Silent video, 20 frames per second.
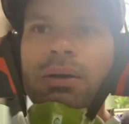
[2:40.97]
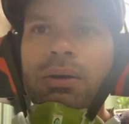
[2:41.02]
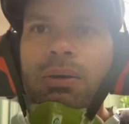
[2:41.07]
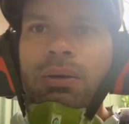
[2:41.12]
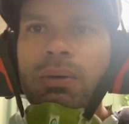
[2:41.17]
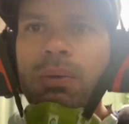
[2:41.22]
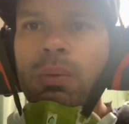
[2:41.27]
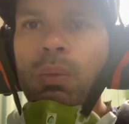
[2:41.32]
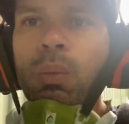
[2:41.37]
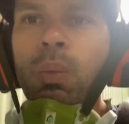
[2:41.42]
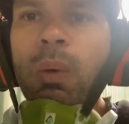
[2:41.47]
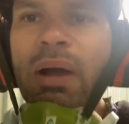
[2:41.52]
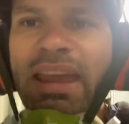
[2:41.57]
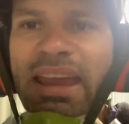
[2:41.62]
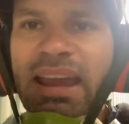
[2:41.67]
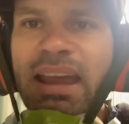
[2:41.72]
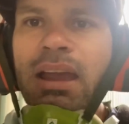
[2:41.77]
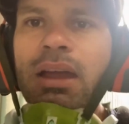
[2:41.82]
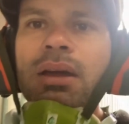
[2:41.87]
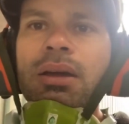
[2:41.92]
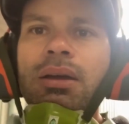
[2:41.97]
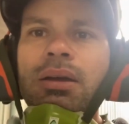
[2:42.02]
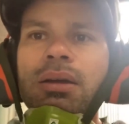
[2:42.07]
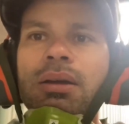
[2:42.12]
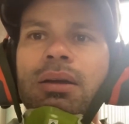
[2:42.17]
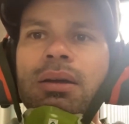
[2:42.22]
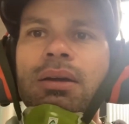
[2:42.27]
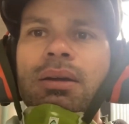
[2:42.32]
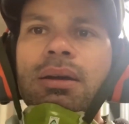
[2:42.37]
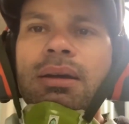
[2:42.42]
wing
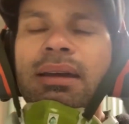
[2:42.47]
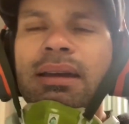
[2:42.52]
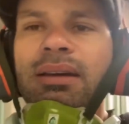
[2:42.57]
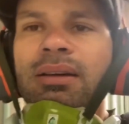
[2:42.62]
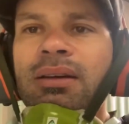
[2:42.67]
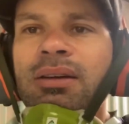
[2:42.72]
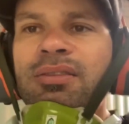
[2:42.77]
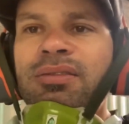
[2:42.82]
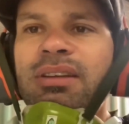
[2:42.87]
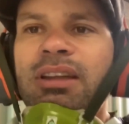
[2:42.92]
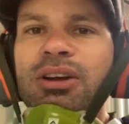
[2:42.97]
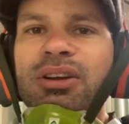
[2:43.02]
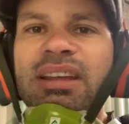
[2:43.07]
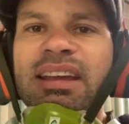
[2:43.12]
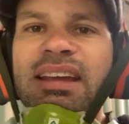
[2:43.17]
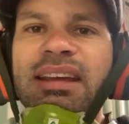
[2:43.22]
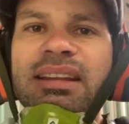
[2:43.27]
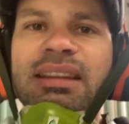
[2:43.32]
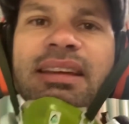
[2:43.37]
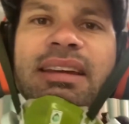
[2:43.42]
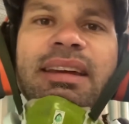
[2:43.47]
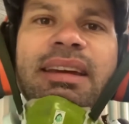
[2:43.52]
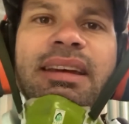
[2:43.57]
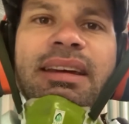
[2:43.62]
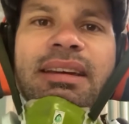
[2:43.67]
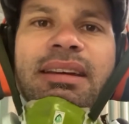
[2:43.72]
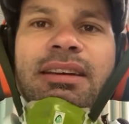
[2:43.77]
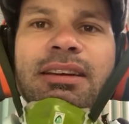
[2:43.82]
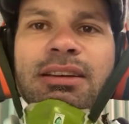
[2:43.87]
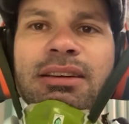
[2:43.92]
floating in the air,
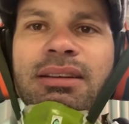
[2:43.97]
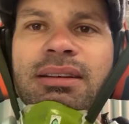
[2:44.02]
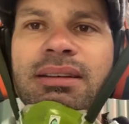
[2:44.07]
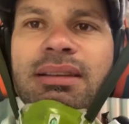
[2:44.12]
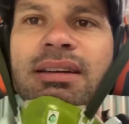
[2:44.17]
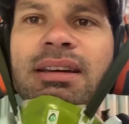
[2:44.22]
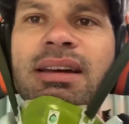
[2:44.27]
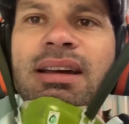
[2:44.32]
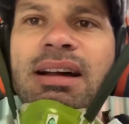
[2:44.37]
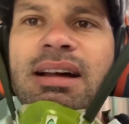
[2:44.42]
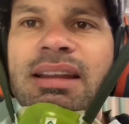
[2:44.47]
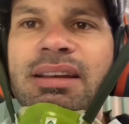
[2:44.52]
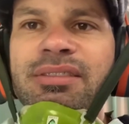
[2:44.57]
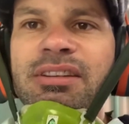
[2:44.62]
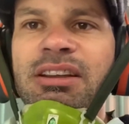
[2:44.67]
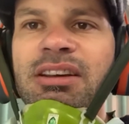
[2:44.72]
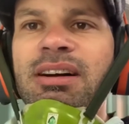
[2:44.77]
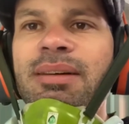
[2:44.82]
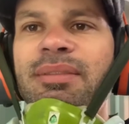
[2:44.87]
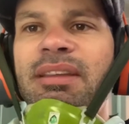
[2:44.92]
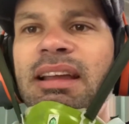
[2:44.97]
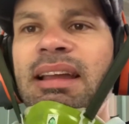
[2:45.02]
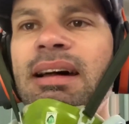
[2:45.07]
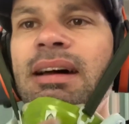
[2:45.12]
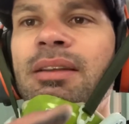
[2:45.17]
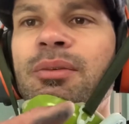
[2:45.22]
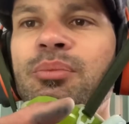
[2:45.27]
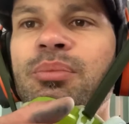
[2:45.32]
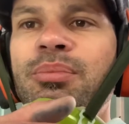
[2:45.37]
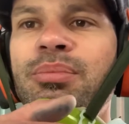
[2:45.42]
and every time the gun
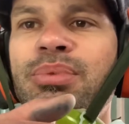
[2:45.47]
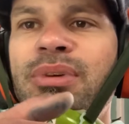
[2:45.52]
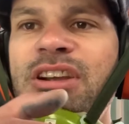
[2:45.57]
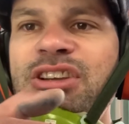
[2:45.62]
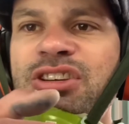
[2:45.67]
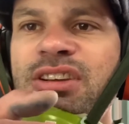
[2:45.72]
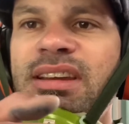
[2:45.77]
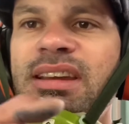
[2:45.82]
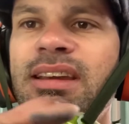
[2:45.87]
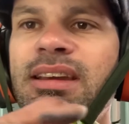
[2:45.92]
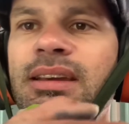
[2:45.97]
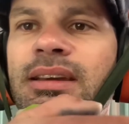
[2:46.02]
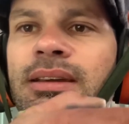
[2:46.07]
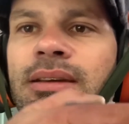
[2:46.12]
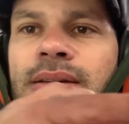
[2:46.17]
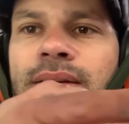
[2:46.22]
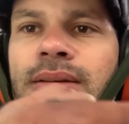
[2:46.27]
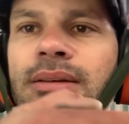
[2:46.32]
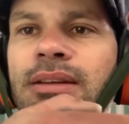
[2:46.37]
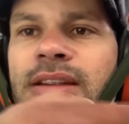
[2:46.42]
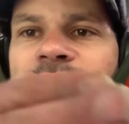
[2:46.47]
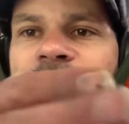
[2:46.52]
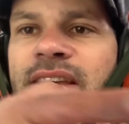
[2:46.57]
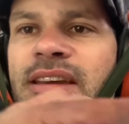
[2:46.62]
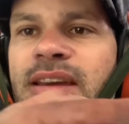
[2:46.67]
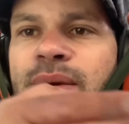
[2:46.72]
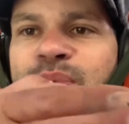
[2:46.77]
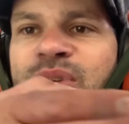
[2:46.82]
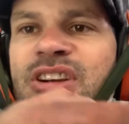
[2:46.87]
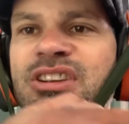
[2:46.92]
pressure the air
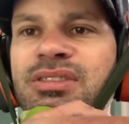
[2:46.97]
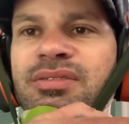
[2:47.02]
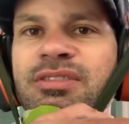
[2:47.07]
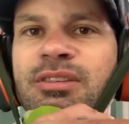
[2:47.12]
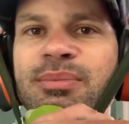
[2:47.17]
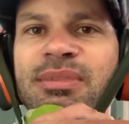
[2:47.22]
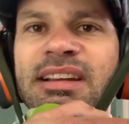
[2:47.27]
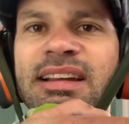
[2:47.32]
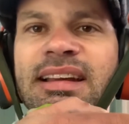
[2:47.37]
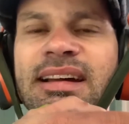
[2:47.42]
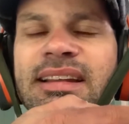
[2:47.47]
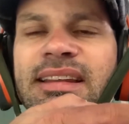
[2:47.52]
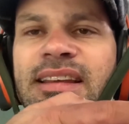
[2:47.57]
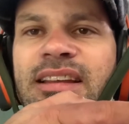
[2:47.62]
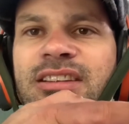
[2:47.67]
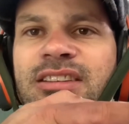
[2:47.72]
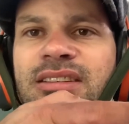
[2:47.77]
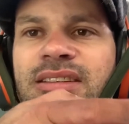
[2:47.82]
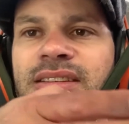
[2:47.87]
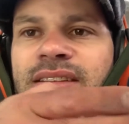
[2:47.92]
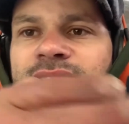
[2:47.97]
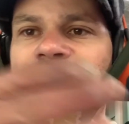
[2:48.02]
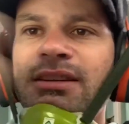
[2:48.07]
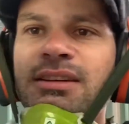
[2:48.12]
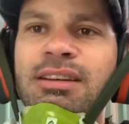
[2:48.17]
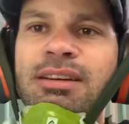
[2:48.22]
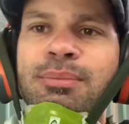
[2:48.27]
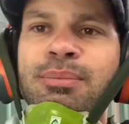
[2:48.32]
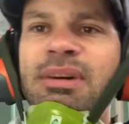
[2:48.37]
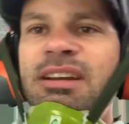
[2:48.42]
pressure from the gun hits it,
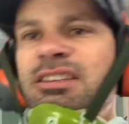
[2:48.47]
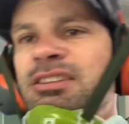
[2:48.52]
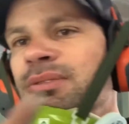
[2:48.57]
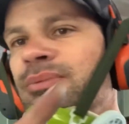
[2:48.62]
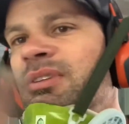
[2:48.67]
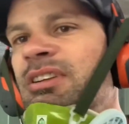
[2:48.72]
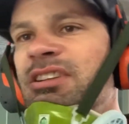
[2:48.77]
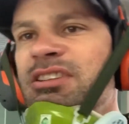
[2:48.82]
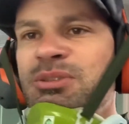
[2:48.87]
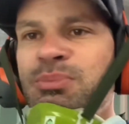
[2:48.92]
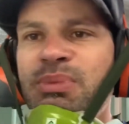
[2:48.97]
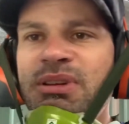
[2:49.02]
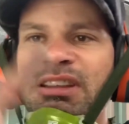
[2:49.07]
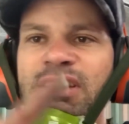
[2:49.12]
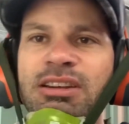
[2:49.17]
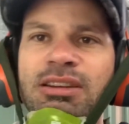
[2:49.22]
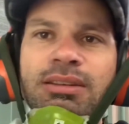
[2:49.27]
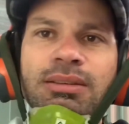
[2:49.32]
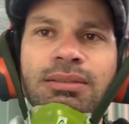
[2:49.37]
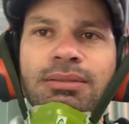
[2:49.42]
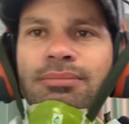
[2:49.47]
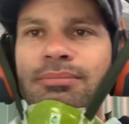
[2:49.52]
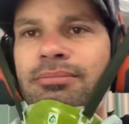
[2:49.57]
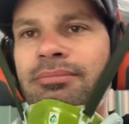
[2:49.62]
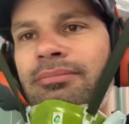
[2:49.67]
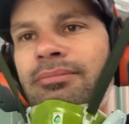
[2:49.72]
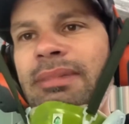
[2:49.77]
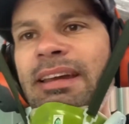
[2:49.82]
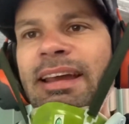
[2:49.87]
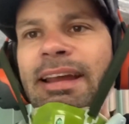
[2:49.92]
makes it want to spin.
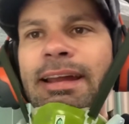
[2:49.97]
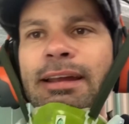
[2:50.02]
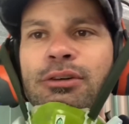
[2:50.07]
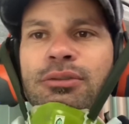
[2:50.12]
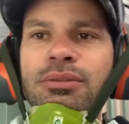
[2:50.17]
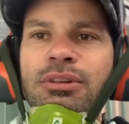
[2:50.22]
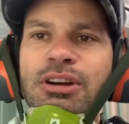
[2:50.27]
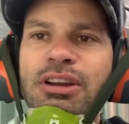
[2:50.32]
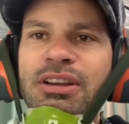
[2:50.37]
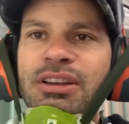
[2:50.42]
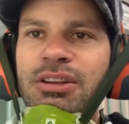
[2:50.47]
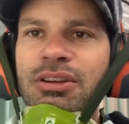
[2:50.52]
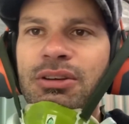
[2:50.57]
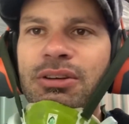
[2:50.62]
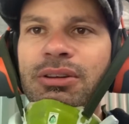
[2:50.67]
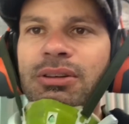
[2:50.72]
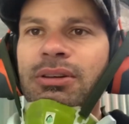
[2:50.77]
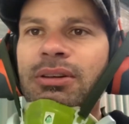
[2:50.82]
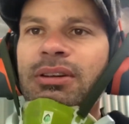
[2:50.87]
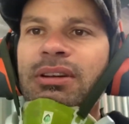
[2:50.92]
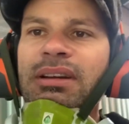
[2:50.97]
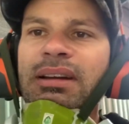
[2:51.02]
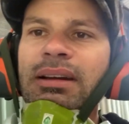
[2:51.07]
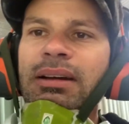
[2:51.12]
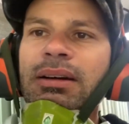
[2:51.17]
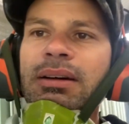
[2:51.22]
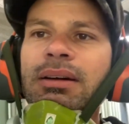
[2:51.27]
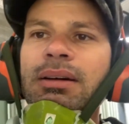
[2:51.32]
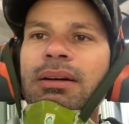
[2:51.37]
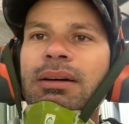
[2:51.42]
What can you do?
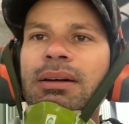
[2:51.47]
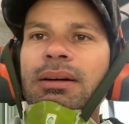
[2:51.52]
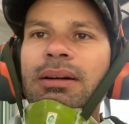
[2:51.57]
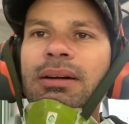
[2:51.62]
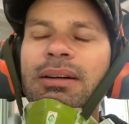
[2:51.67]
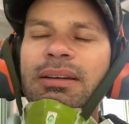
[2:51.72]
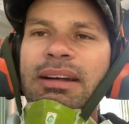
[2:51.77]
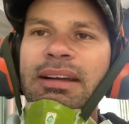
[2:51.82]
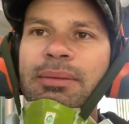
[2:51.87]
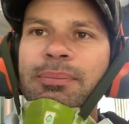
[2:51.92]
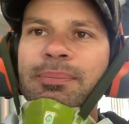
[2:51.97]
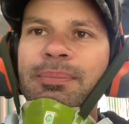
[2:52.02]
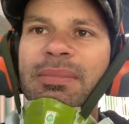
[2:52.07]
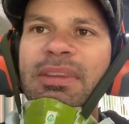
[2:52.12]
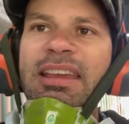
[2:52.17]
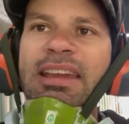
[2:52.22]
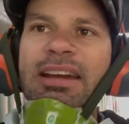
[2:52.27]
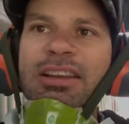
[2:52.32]
All right, catch us.